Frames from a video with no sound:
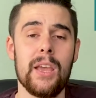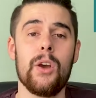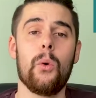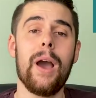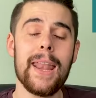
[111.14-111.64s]

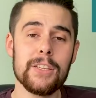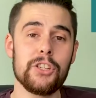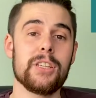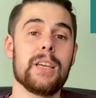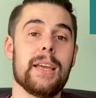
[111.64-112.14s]
Well,
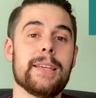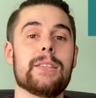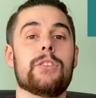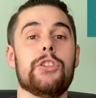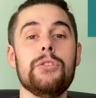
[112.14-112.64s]
energy
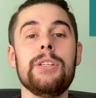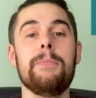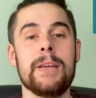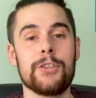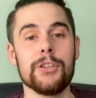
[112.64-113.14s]
is usually
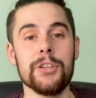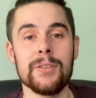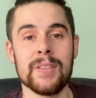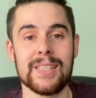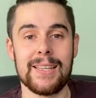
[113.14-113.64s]
measured
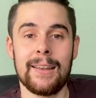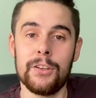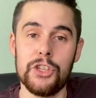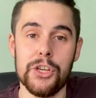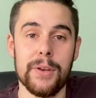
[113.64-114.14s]
using the
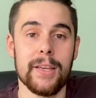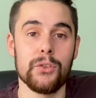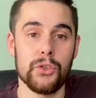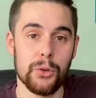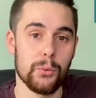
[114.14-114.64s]
standard unit,
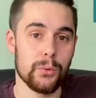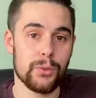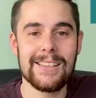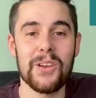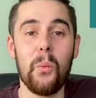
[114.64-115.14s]

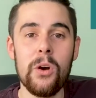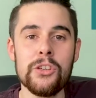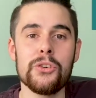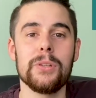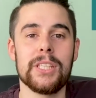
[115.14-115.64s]
joules. So 1
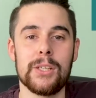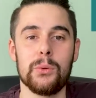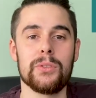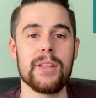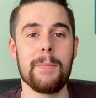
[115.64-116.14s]
joule is
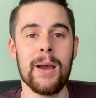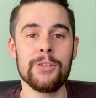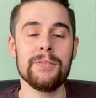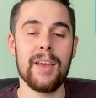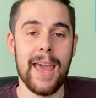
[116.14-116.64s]
equal to the
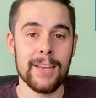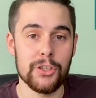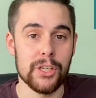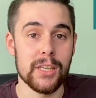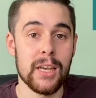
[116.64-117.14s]
amount of
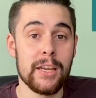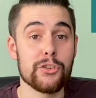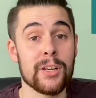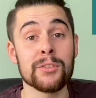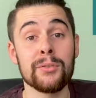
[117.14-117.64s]
energy
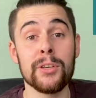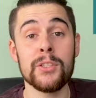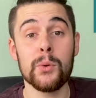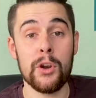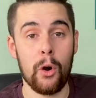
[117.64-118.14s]
transferred
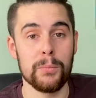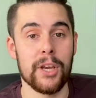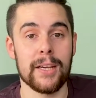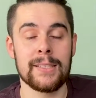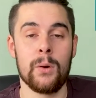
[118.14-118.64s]
to an
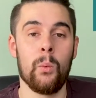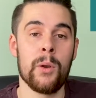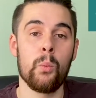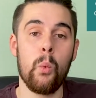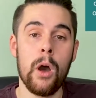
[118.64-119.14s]
object
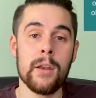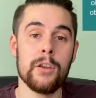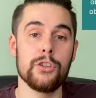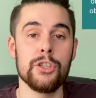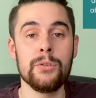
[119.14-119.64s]
when
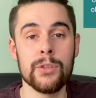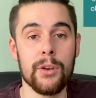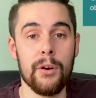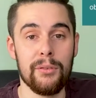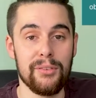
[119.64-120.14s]
1
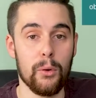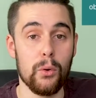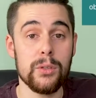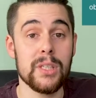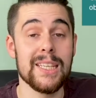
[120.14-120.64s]
newton of
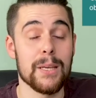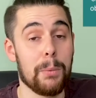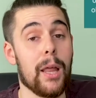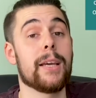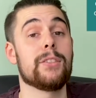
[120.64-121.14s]
force is
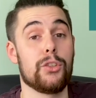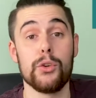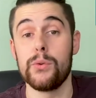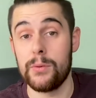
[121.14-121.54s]
applied to